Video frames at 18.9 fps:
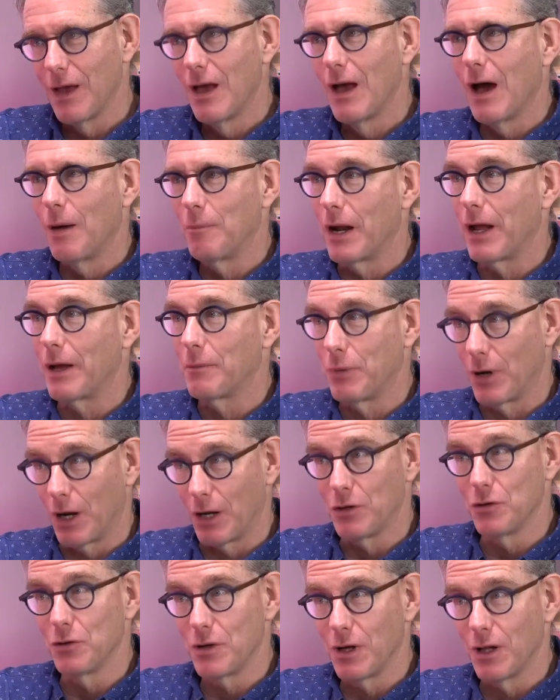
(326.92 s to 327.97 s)
but I
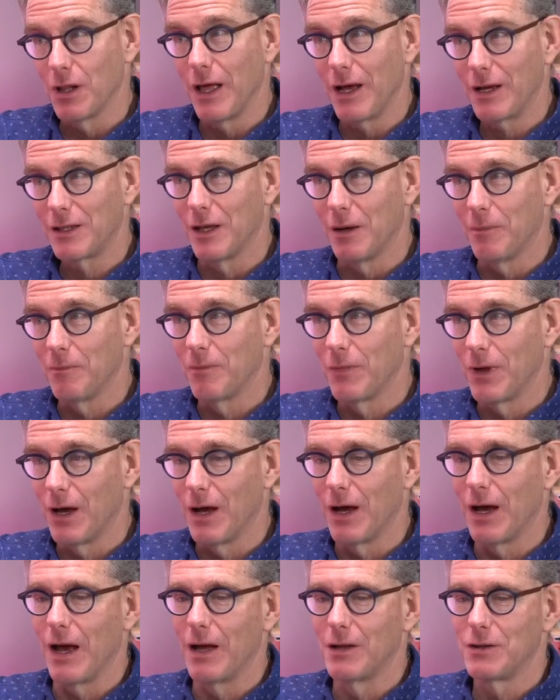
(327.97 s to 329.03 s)
do collect them.
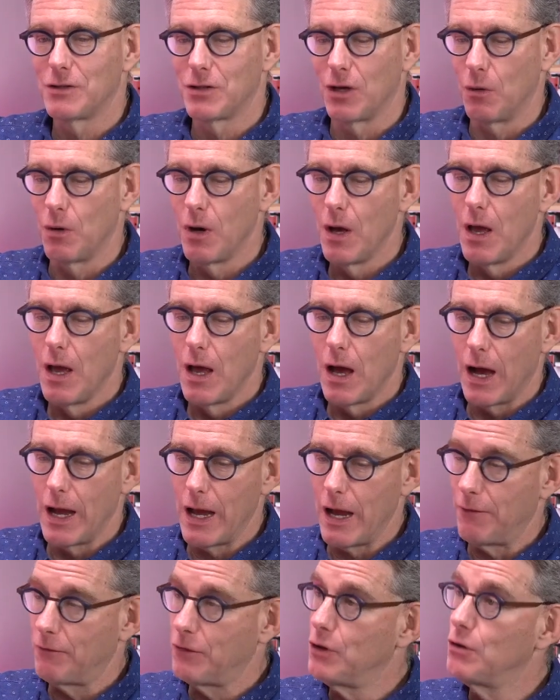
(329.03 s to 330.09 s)
And so I
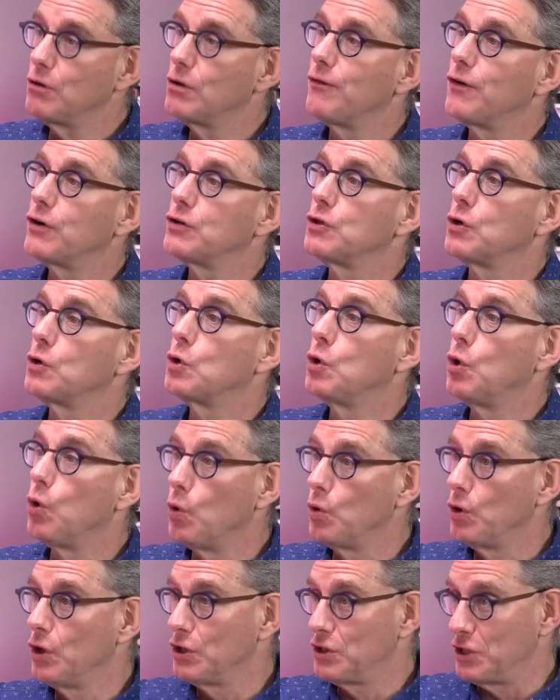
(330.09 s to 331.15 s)
have the Universal
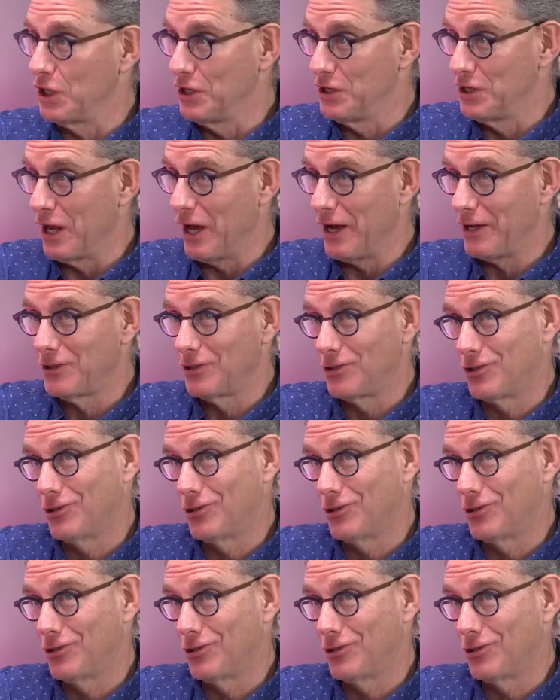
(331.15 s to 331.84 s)
Coolness Index.